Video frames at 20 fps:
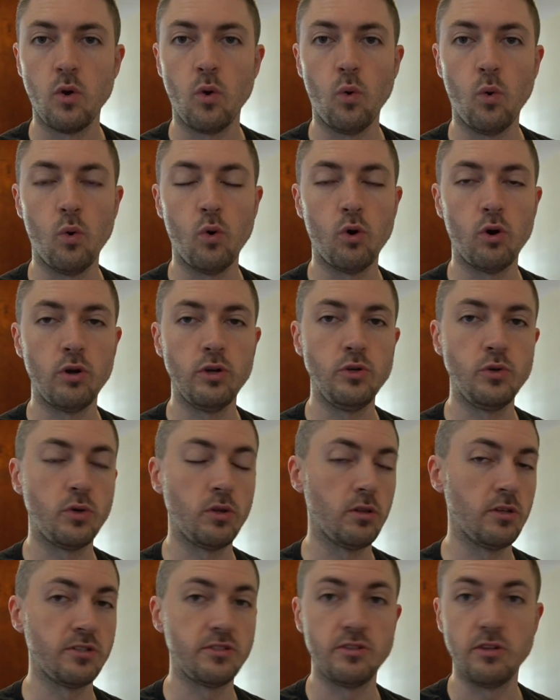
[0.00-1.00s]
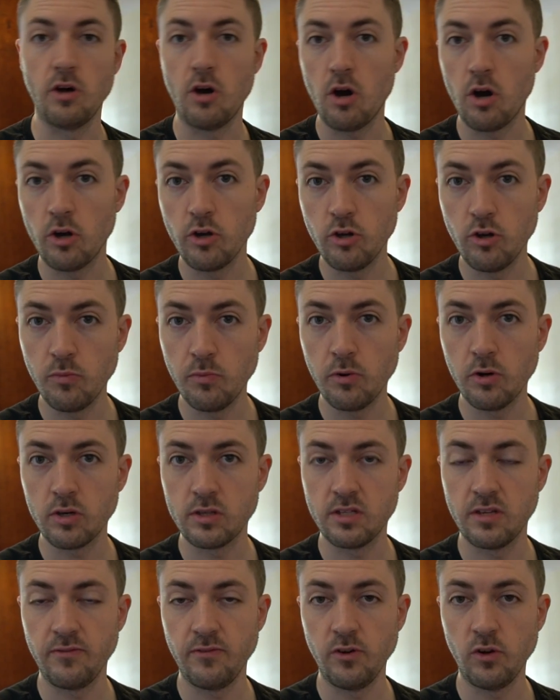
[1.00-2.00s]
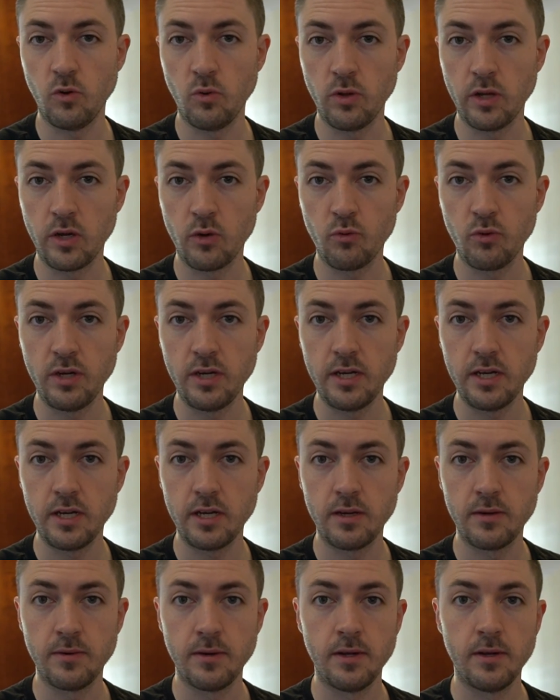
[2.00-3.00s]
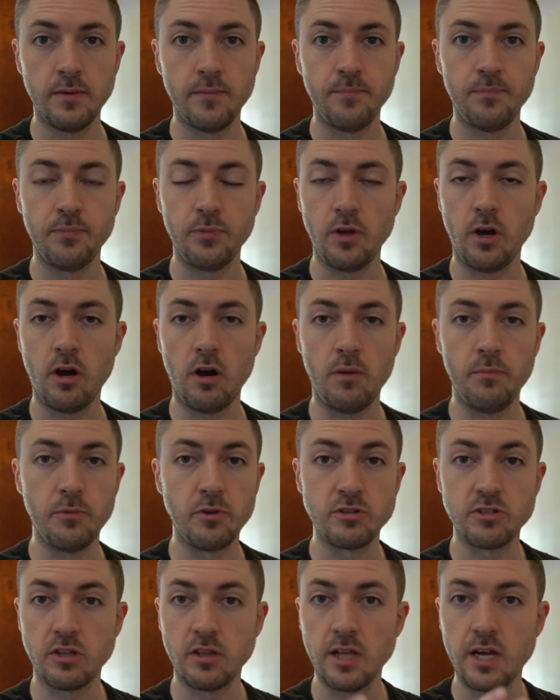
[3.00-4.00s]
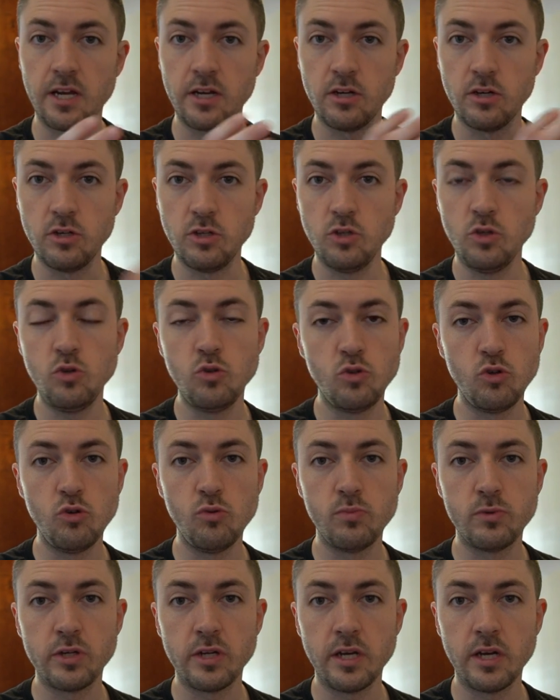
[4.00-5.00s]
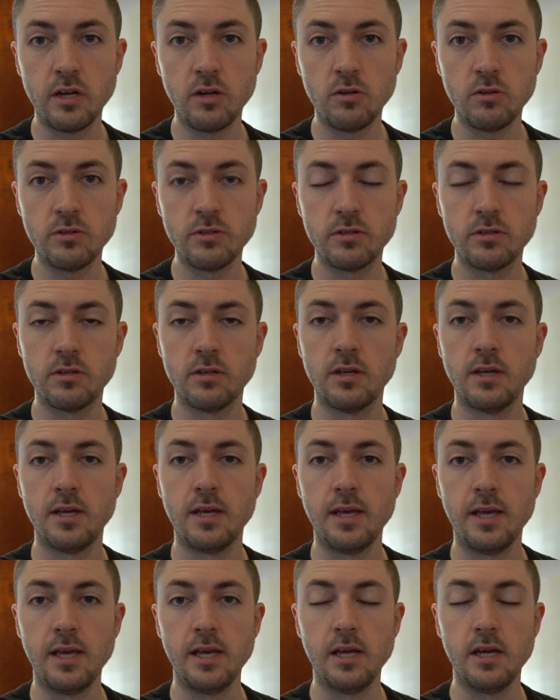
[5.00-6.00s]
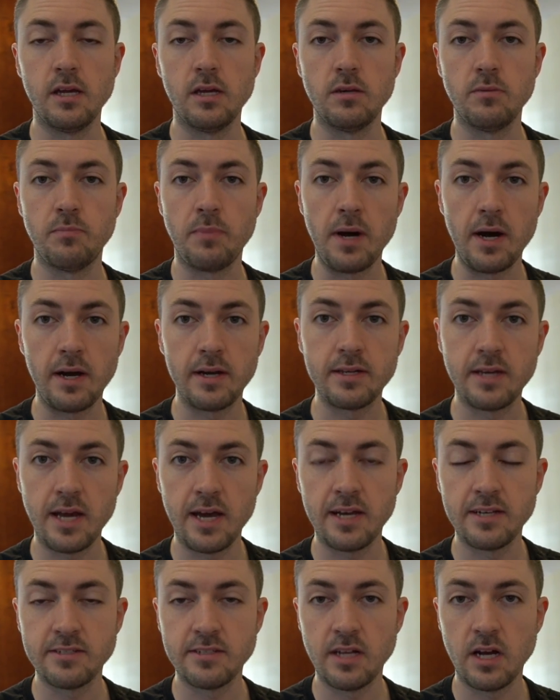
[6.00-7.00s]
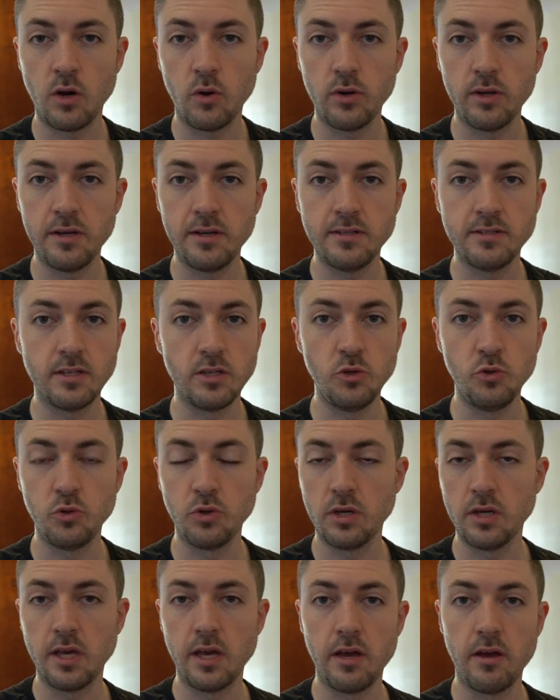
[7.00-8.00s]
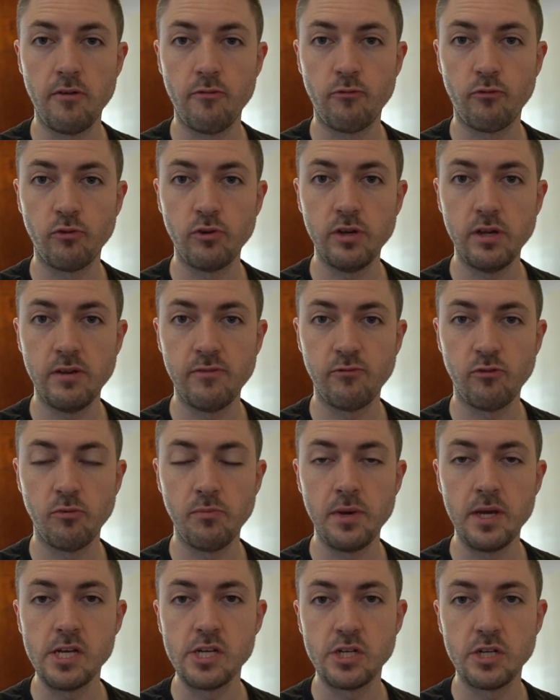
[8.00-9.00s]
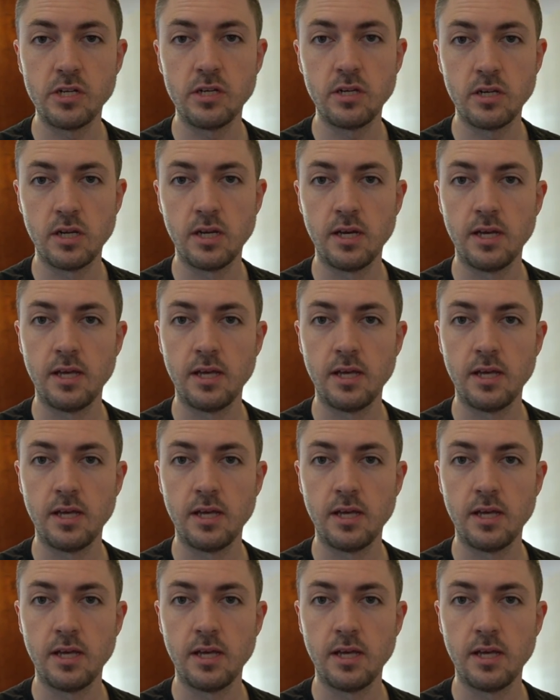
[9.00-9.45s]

or you can listen to audiobooks if you don't like reading. Um, there's a lot of good YouTube channels and podcasts nowadays that you can get free information